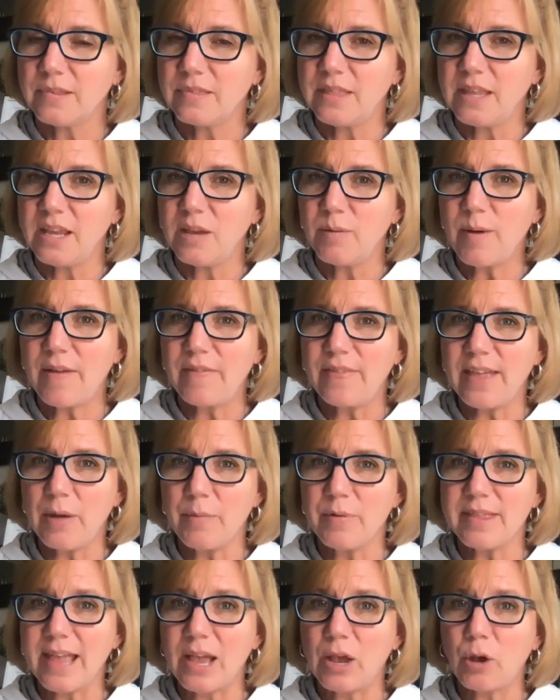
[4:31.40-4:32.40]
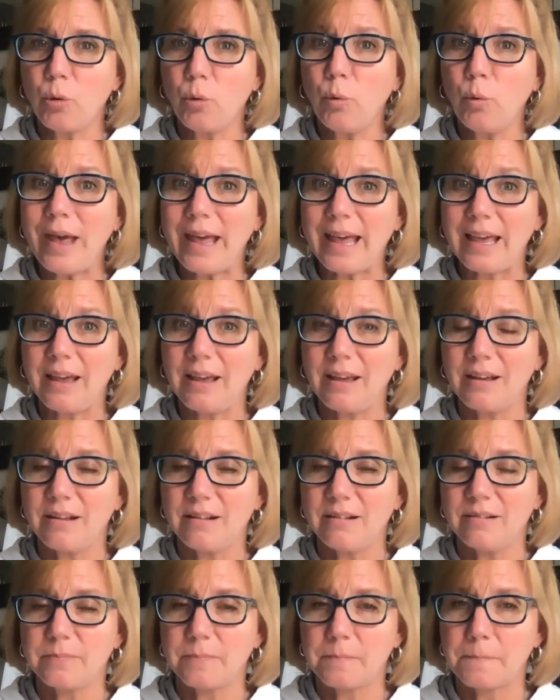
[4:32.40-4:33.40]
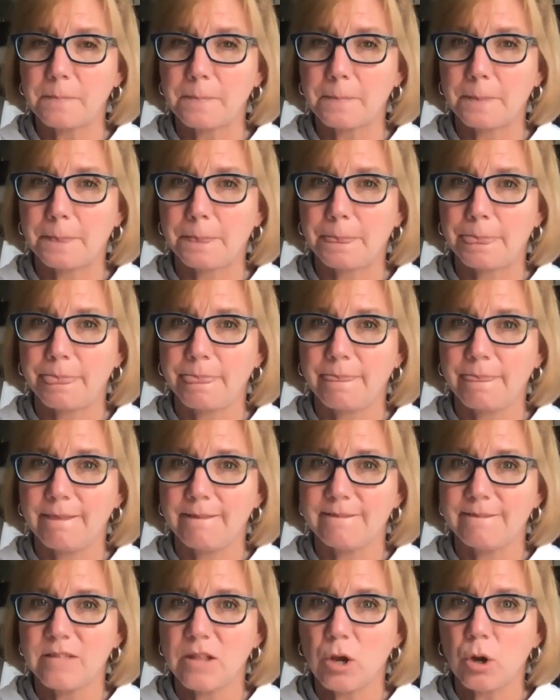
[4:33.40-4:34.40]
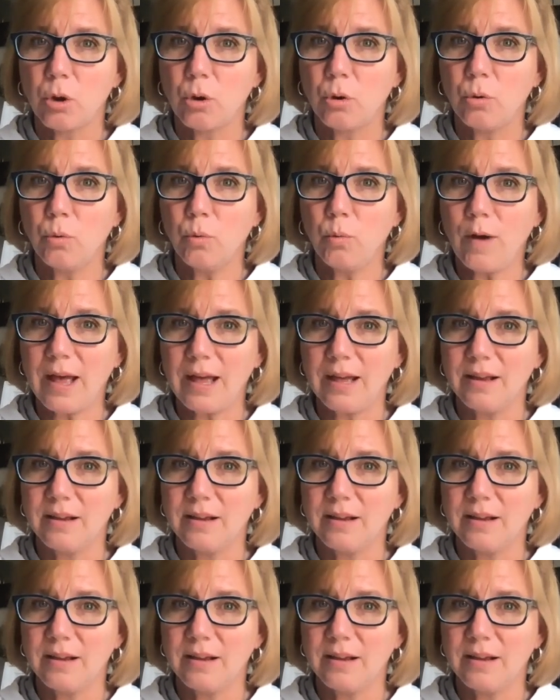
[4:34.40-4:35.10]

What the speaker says: Think about that one, like quick. Qua.